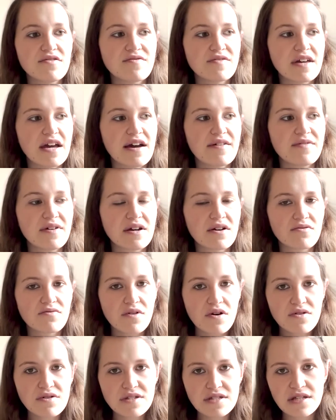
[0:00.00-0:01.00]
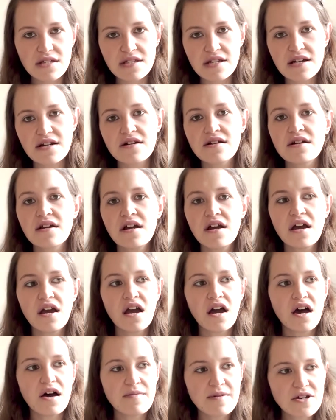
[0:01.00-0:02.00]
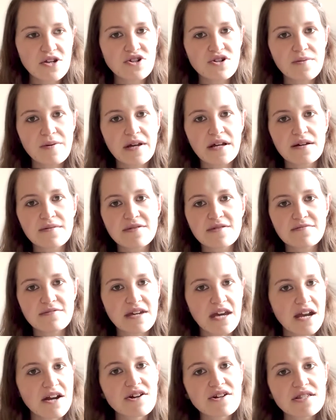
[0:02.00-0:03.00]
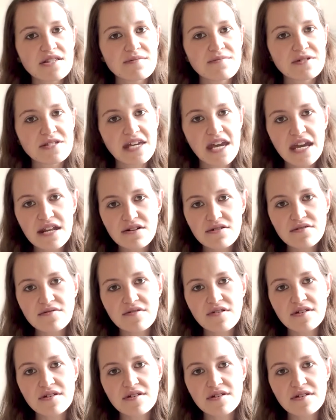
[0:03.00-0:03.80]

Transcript: if we have like a roast in there, I'll make sure to pick up some carrots and potatoes, for